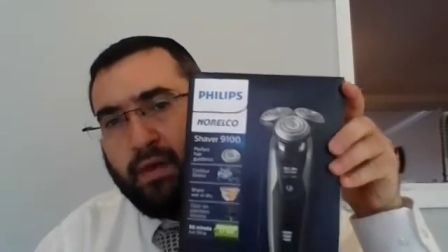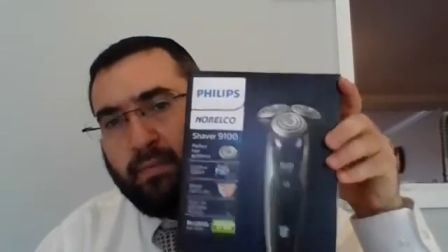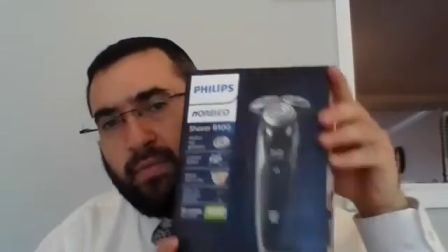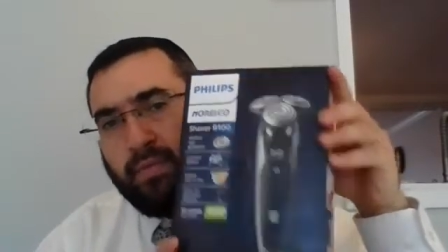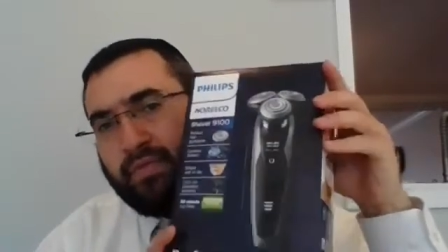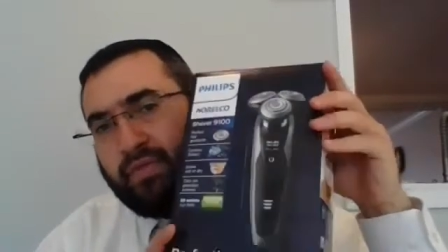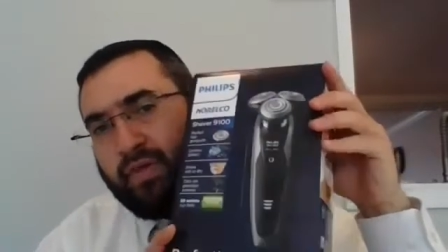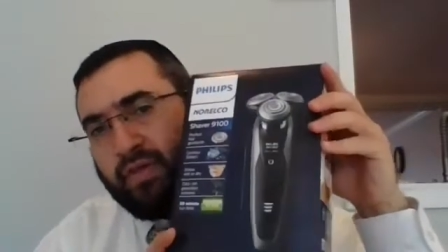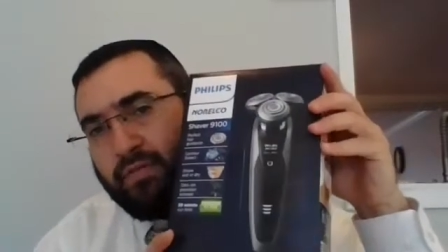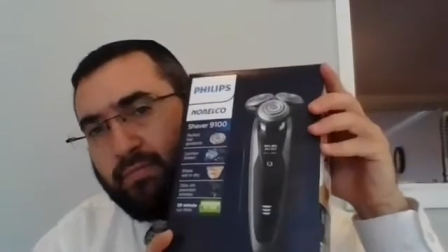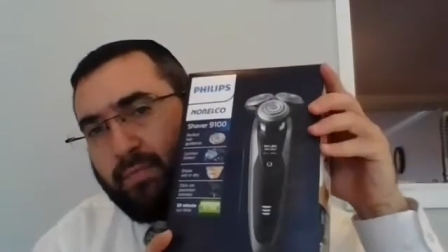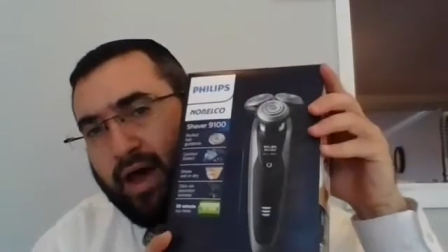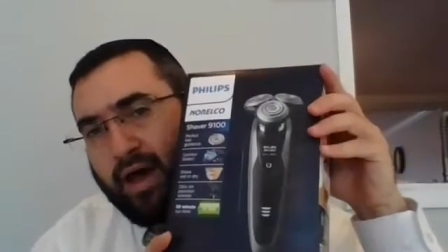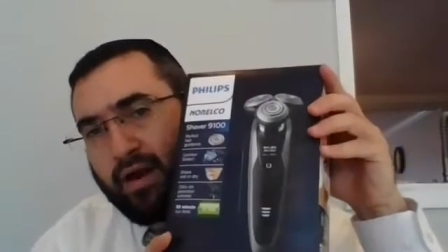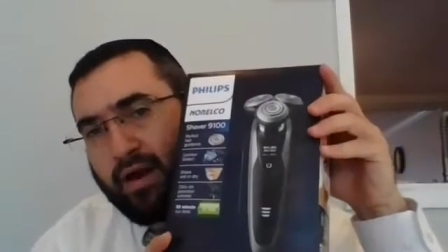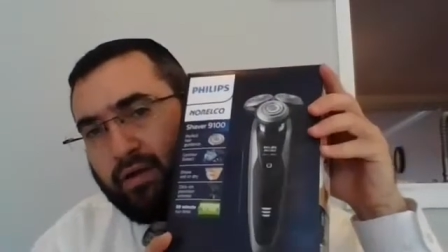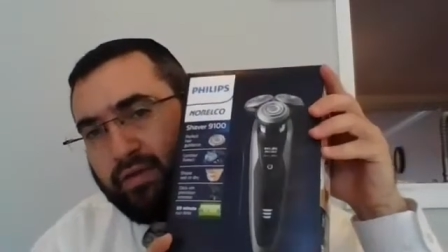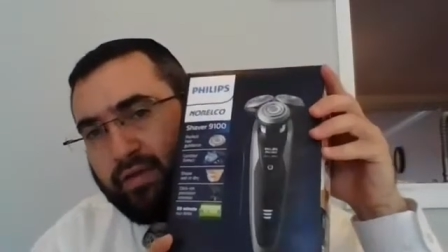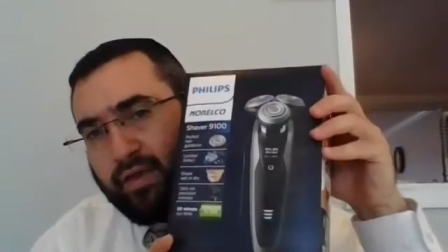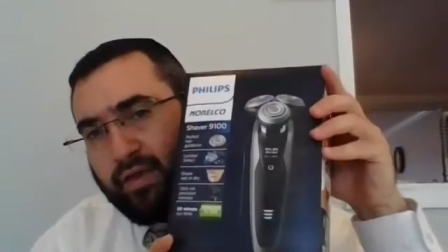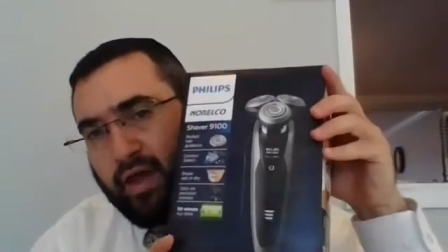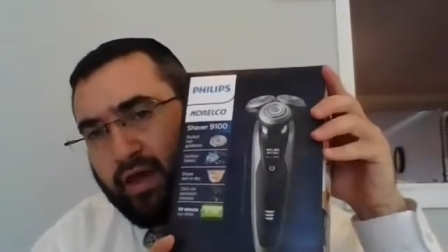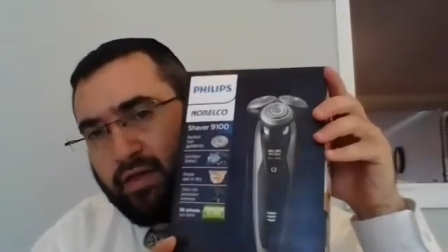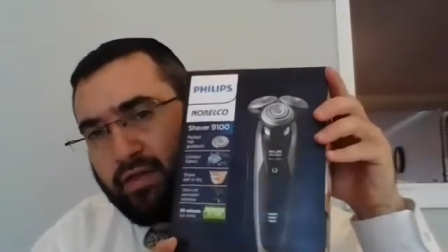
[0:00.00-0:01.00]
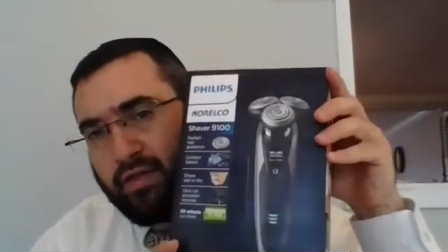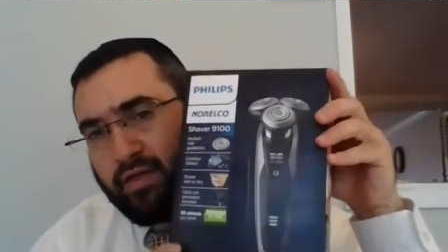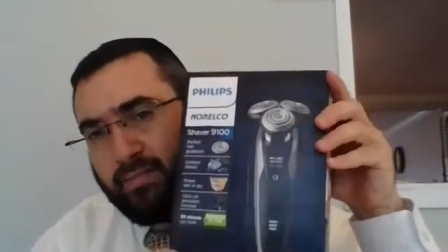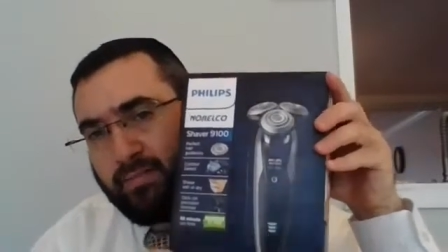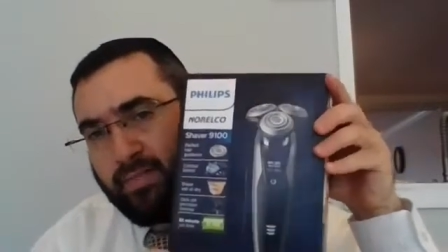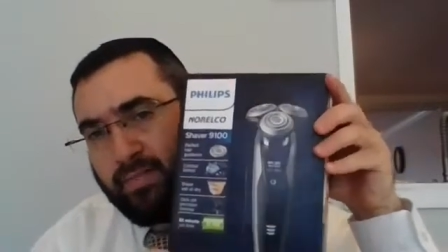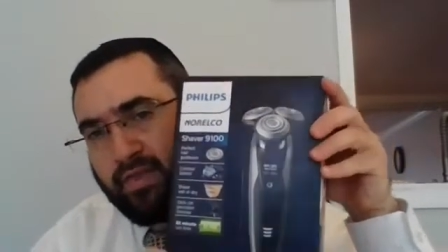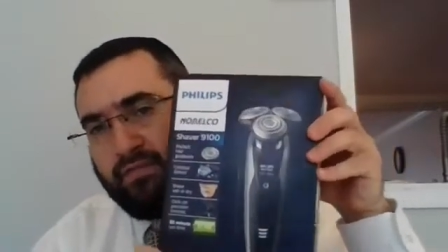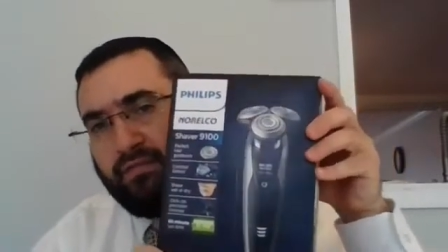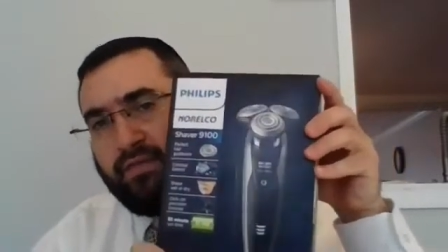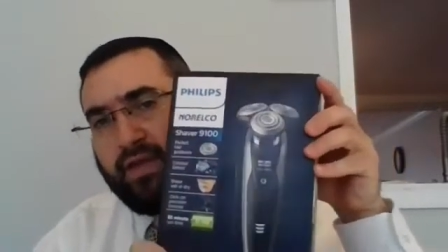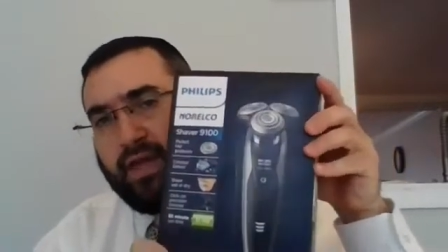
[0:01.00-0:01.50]
But this model does.
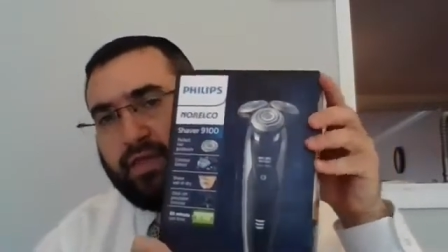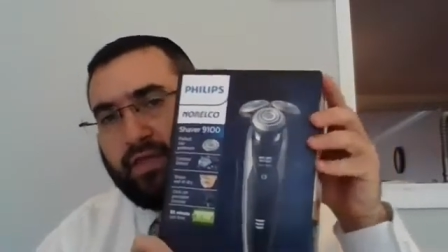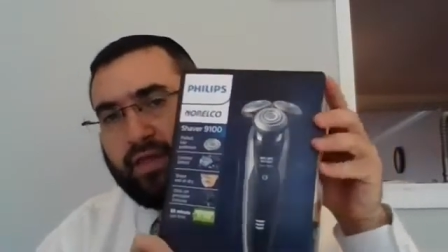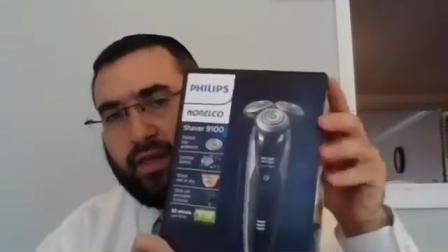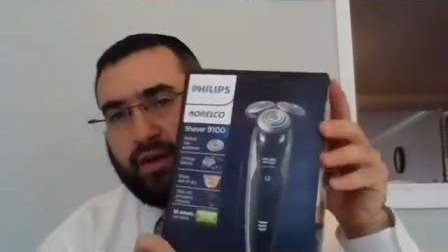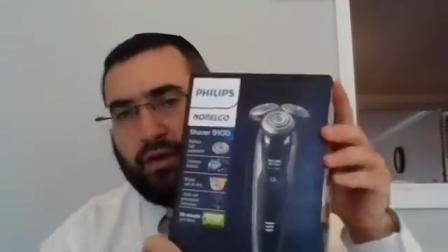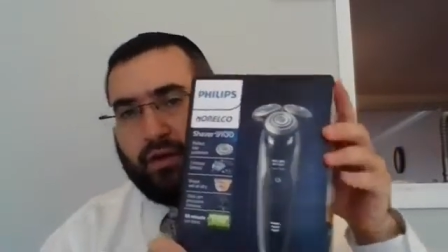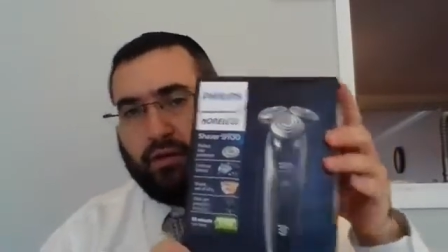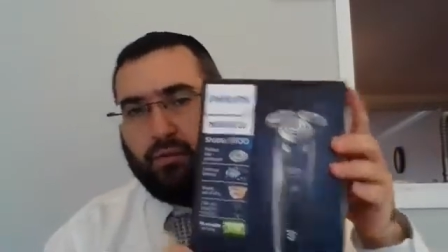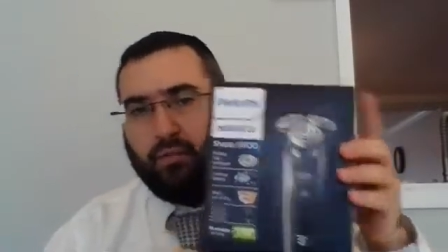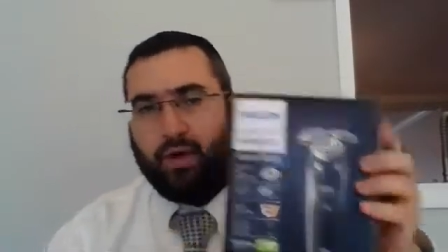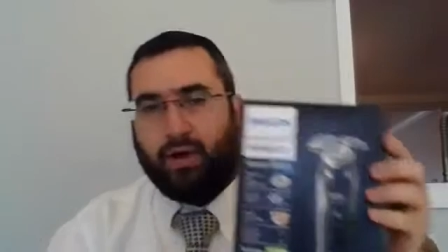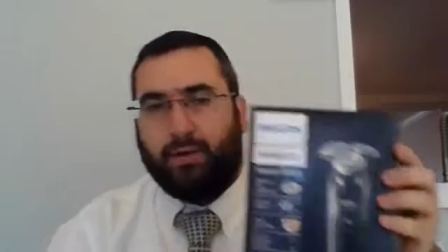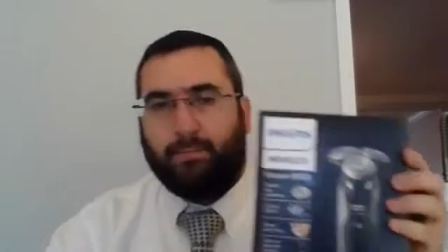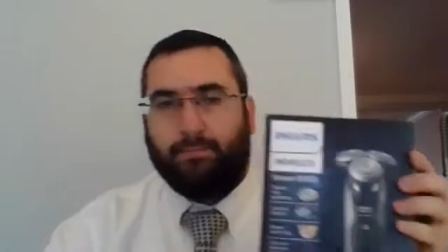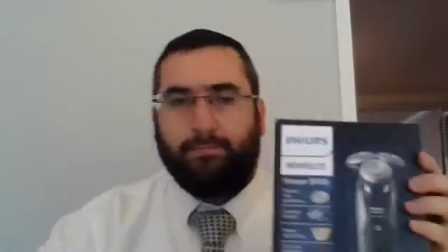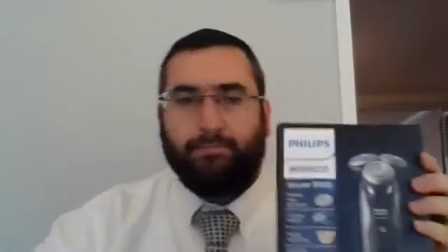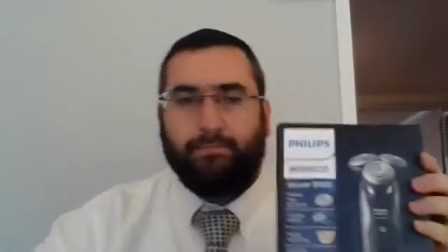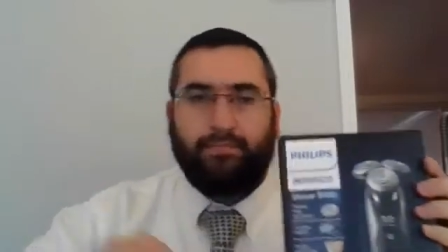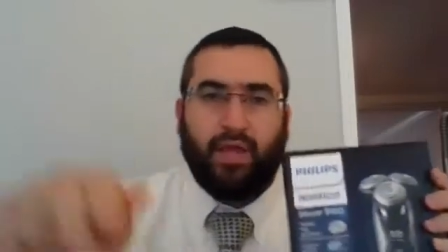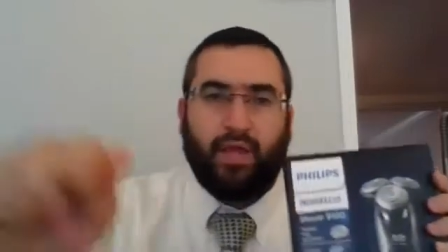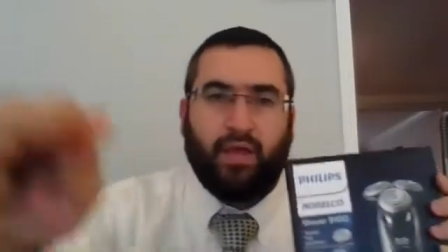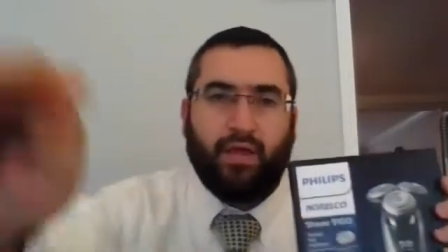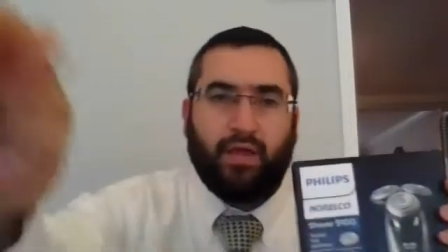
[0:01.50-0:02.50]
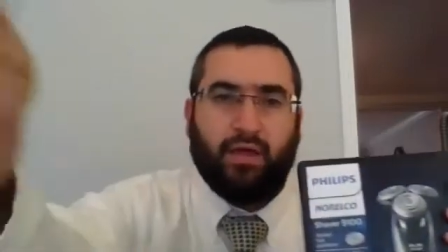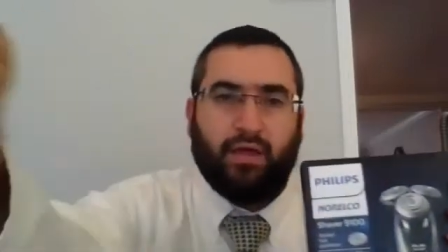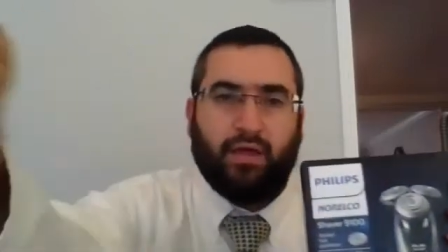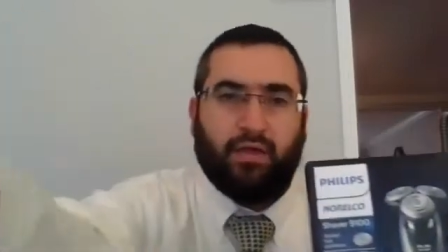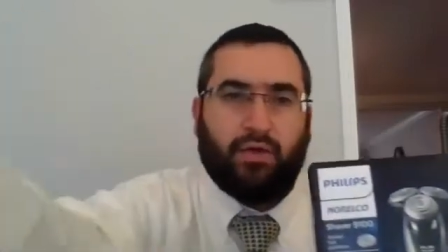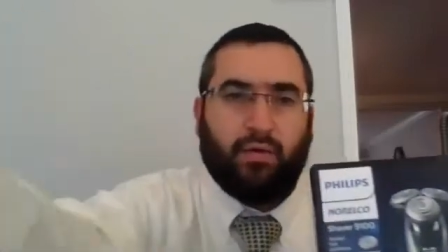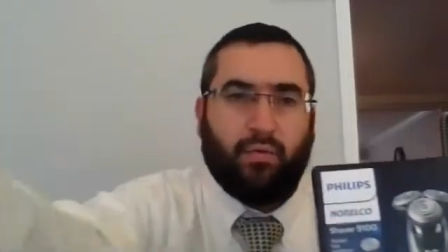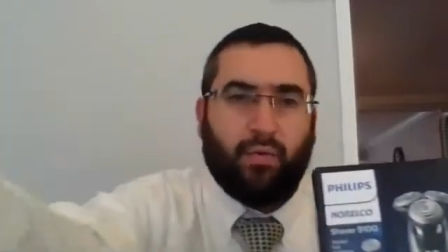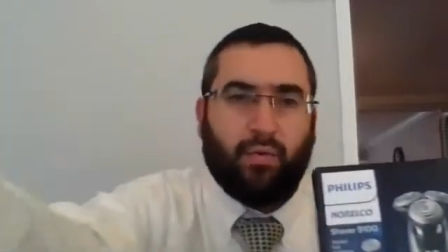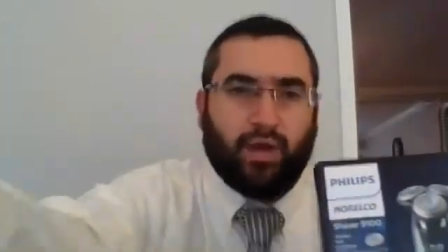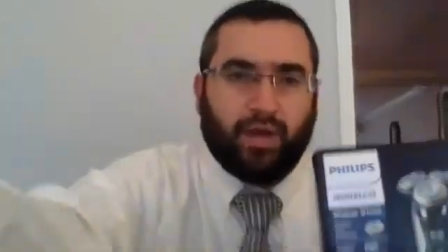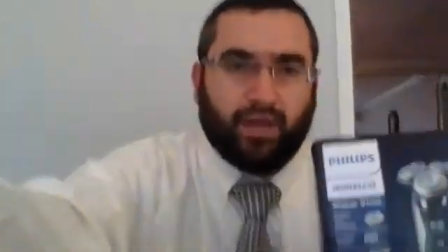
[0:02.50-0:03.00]
It's a fancy new one. So we're